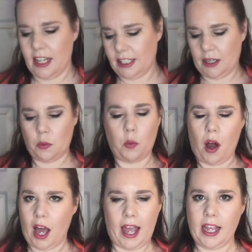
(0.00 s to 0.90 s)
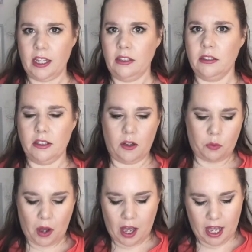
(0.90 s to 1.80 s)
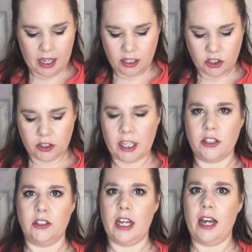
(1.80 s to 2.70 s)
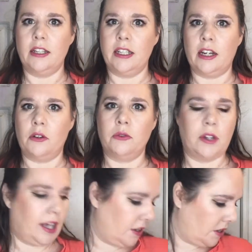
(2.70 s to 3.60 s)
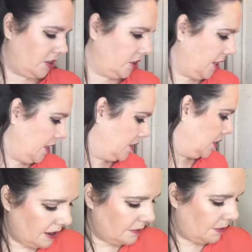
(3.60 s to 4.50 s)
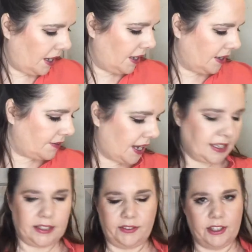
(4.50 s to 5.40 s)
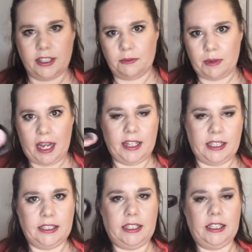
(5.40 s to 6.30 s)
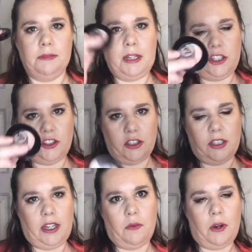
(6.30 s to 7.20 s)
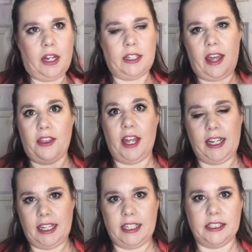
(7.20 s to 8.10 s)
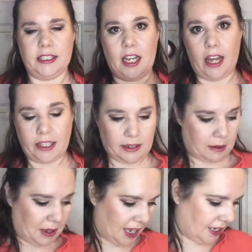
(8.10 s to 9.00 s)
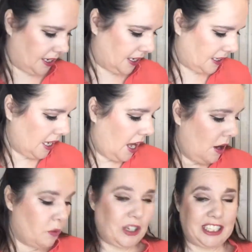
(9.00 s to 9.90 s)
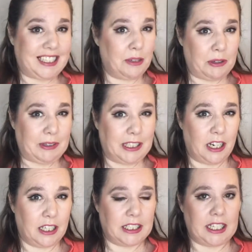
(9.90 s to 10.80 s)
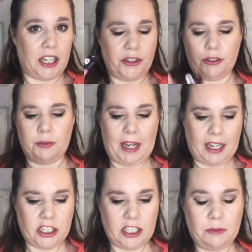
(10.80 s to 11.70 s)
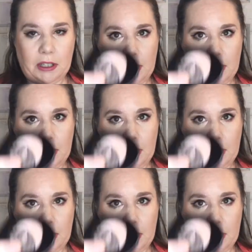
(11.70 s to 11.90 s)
Like, why? Why do they do that now? I don't understand. My advice if you're going to buy these is make sure you get one that is got a matte in it which is going to be really hard to tell through the packaging